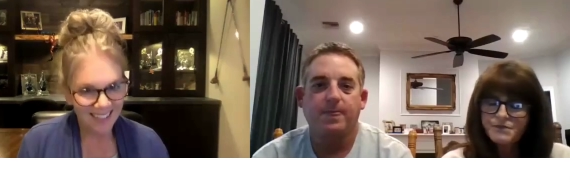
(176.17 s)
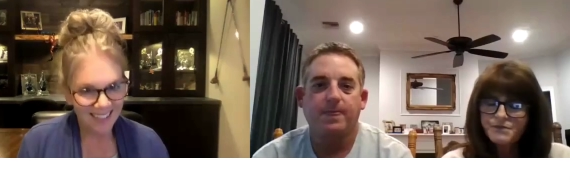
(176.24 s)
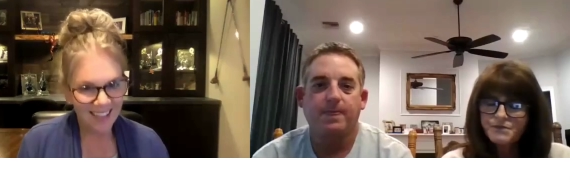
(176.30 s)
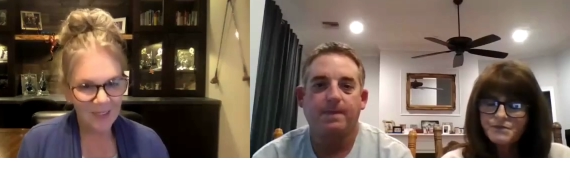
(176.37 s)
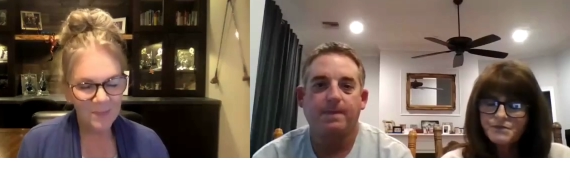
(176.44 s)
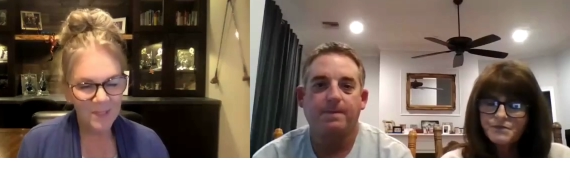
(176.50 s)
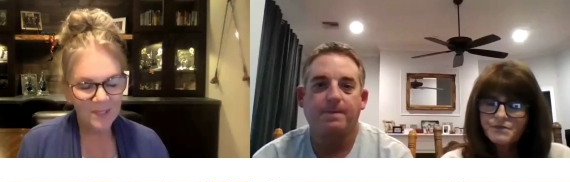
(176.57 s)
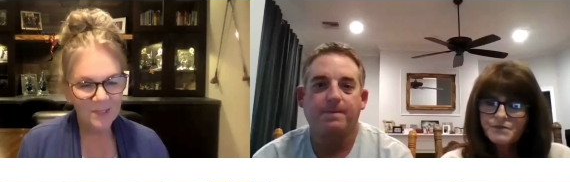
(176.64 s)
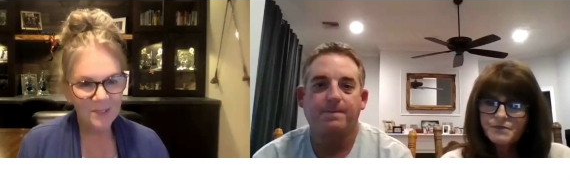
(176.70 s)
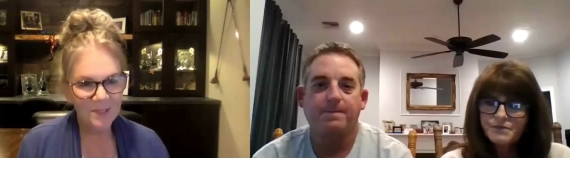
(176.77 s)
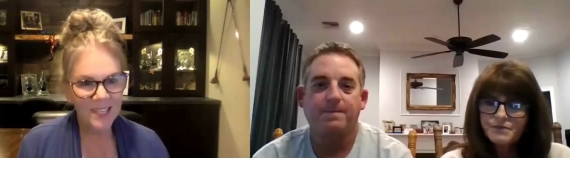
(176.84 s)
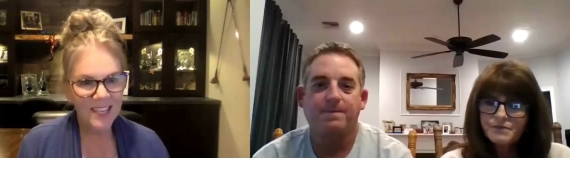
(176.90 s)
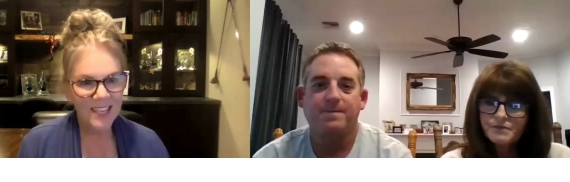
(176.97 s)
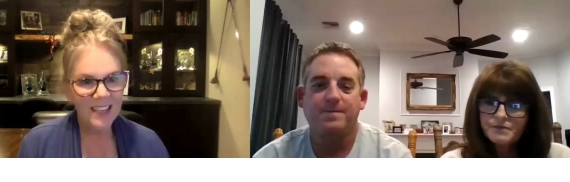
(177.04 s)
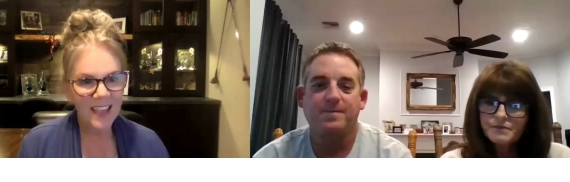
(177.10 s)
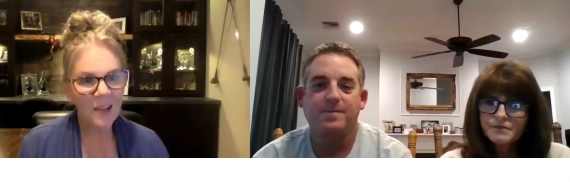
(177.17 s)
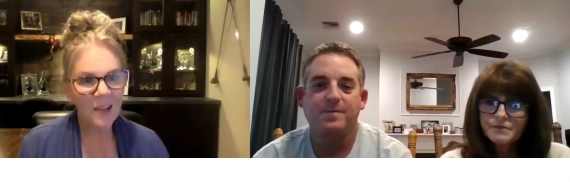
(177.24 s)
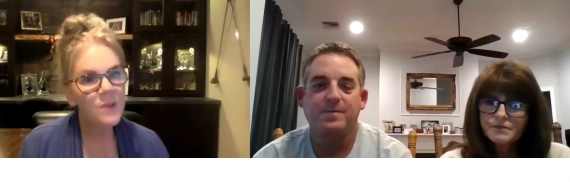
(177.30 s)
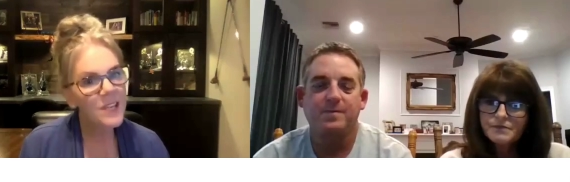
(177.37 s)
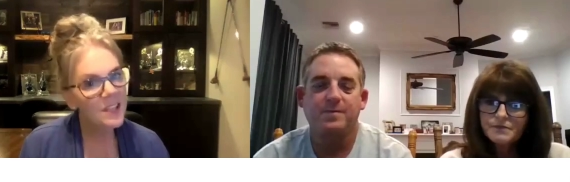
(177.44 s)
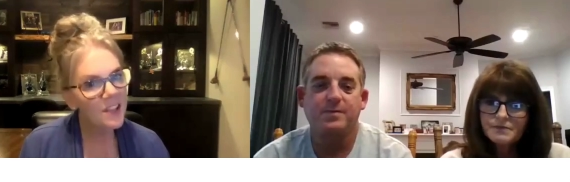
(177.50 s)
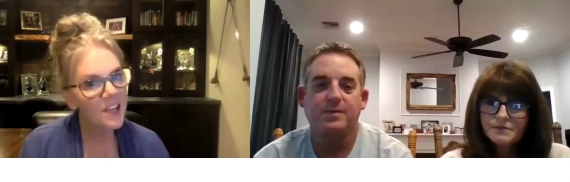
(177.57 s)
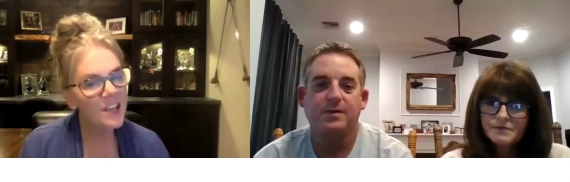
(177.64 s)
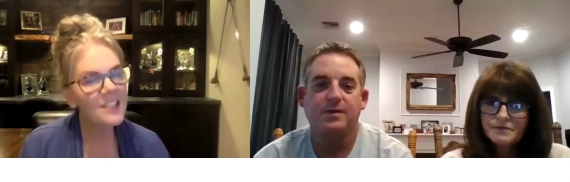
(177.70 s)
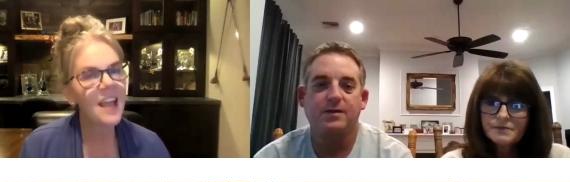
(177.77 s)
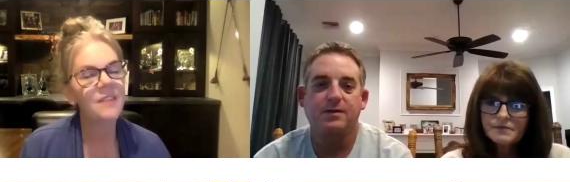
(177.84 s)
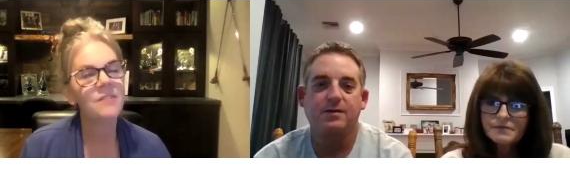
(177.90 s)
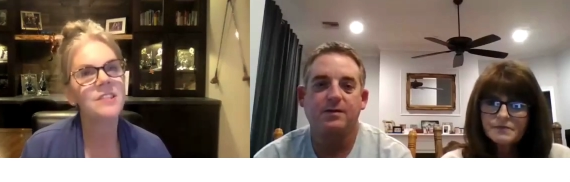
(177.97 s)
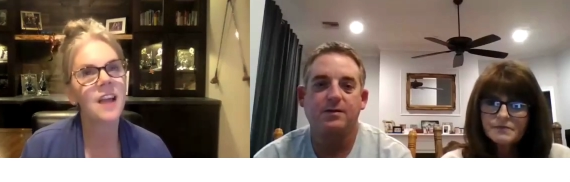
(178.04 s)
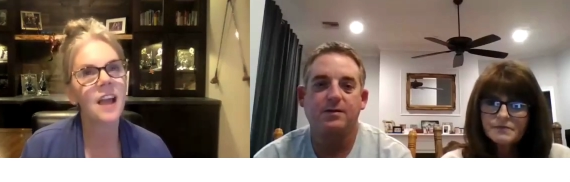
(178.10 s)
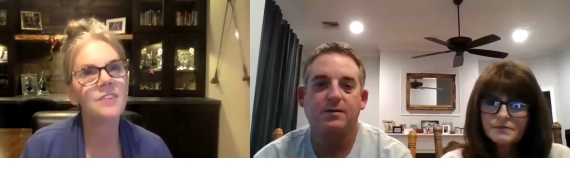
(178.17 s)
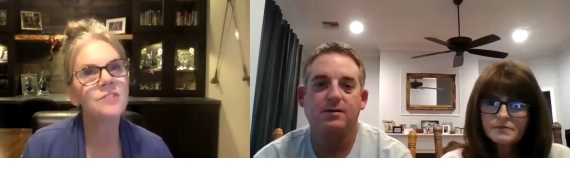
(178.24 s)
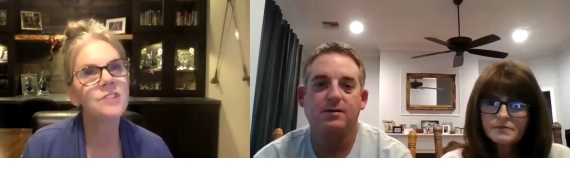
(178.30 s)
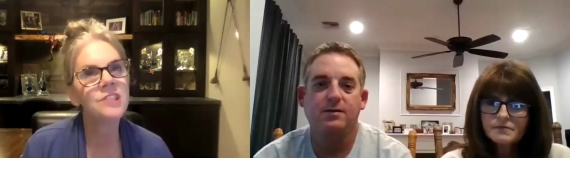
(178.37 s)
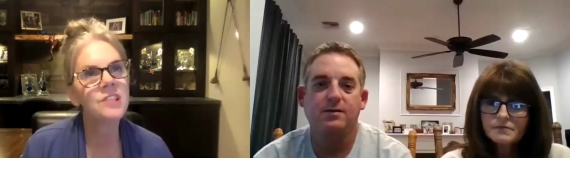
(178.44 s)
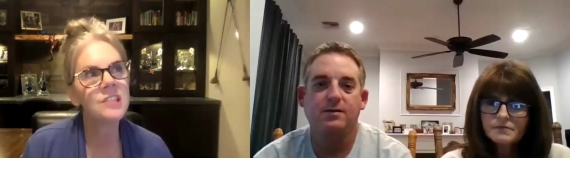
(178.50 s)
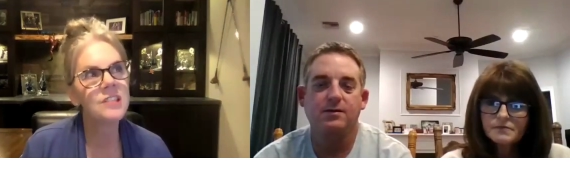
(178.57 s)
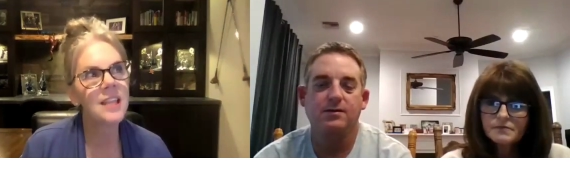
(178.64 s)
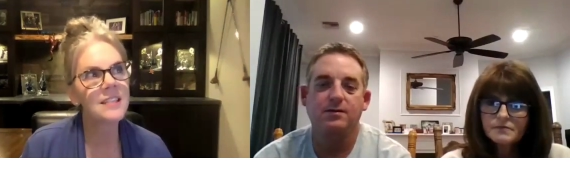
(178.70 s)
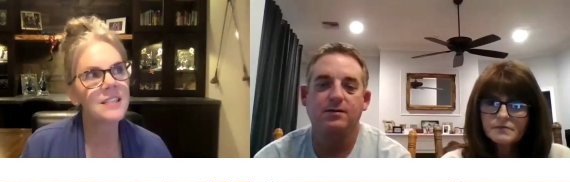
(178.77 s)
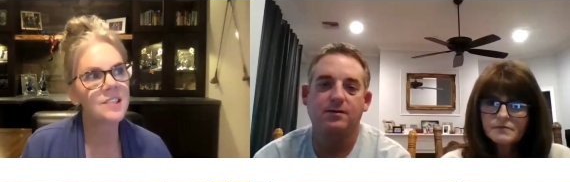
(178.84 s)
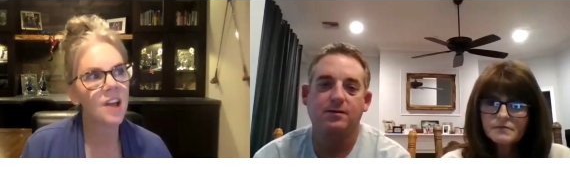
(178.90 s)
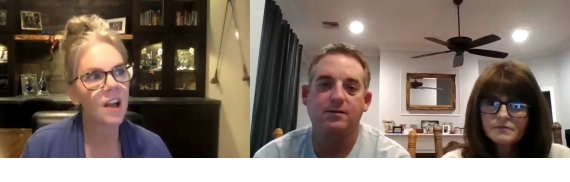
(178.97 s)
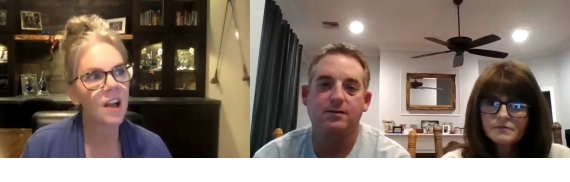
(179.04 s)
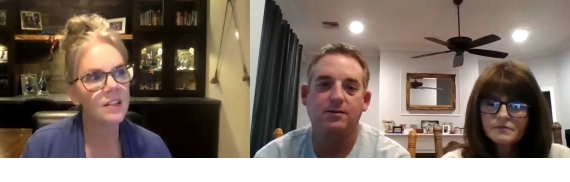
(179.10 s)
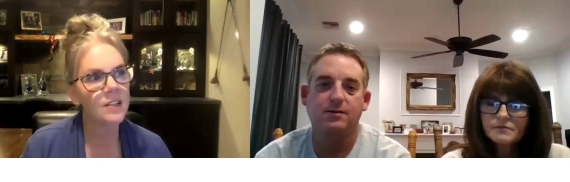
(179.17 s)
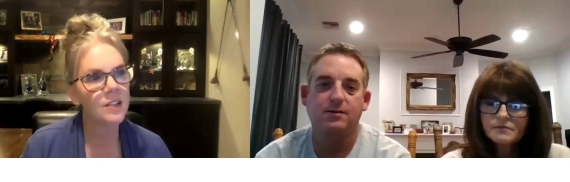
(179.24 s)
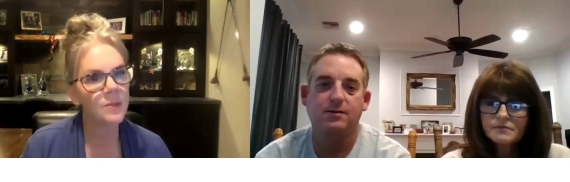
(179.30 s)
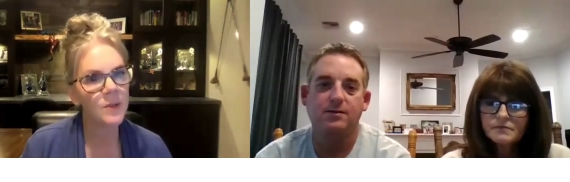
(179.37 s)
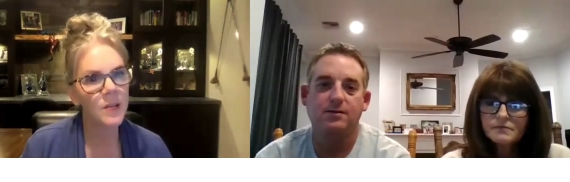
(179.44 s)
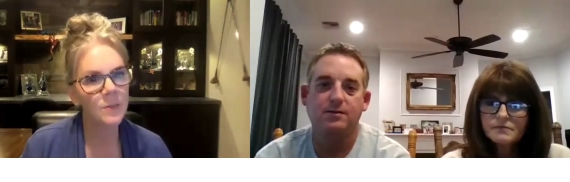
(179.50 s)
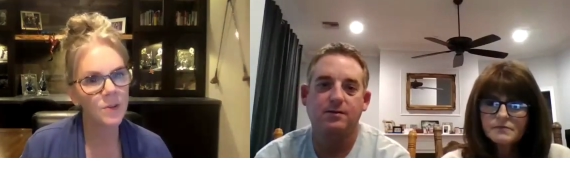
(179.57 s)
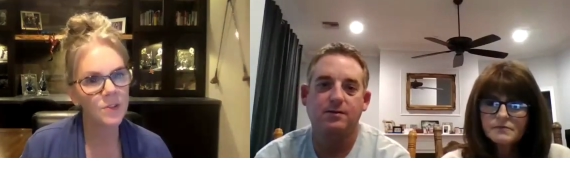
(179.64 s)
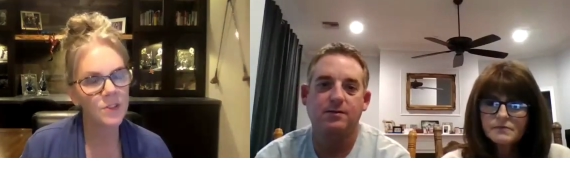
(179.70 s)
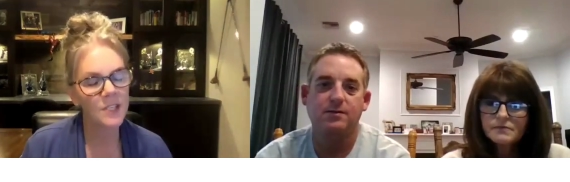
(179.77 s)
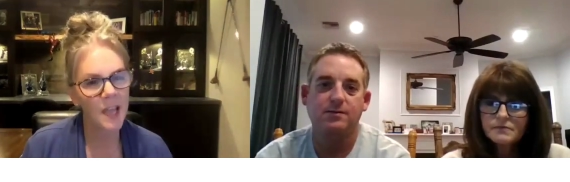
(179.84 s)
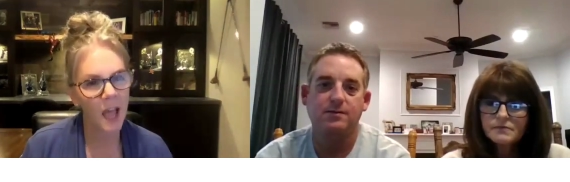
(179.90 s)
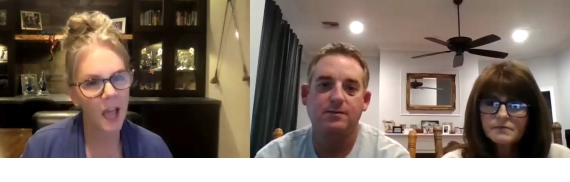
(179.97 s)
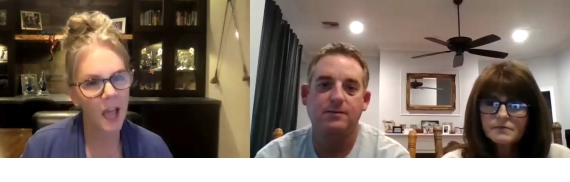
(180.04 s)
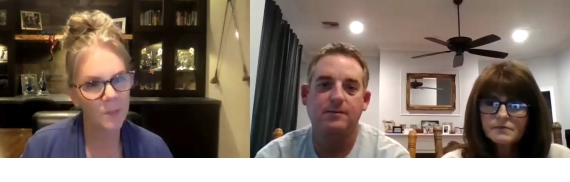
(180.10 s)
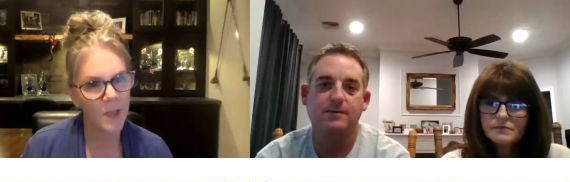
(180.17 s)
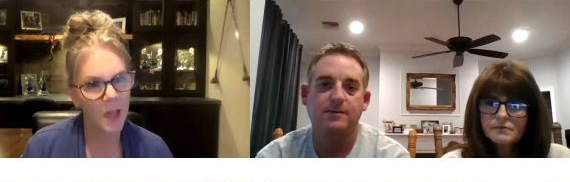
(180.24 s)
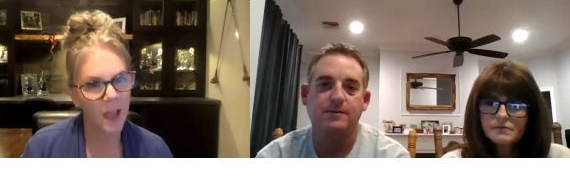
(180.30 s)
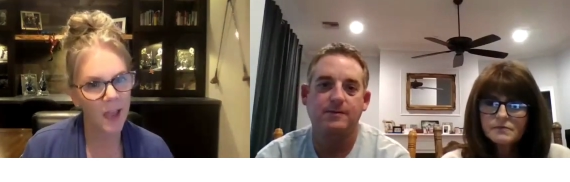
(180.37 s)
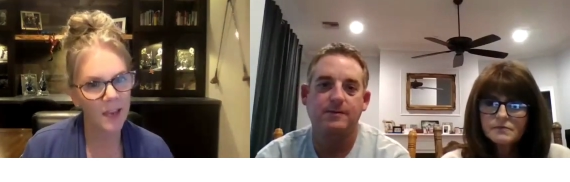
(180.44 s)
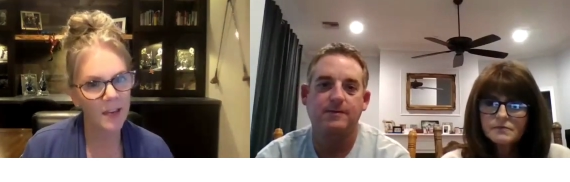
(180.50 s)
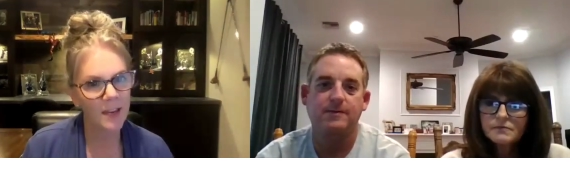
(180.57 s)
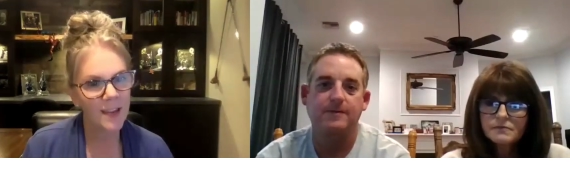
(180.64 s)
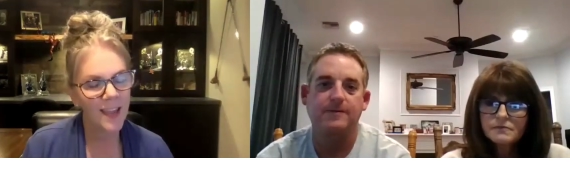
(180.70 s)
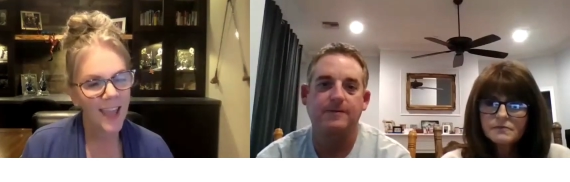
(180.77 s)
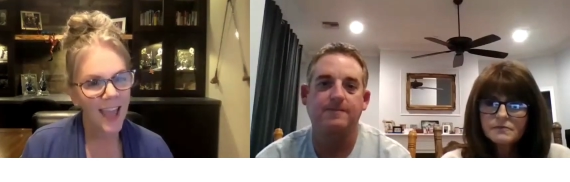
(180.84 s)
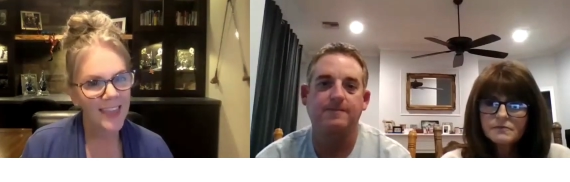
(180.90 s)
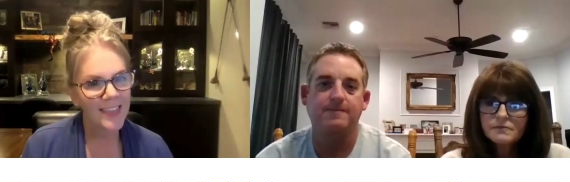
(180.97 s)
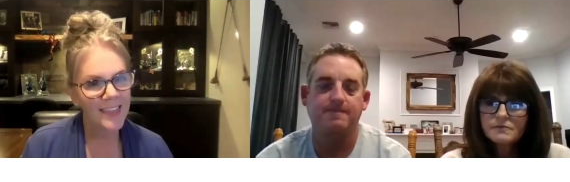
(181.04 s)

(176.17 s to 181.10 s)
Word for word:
Speaker 1: Absolutely. And we loved, I was, I usually like to talk a little bit about the timeline. I